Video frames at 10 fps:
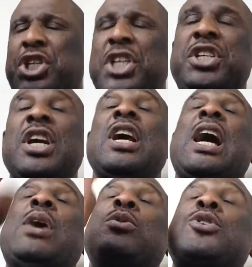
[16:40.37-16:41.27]
change.
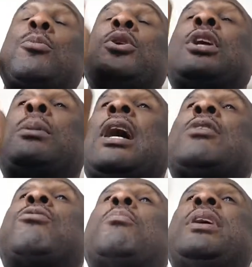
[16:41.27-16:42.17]
I want someone to turn that
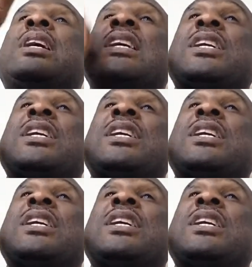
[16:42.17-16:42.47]
out for me.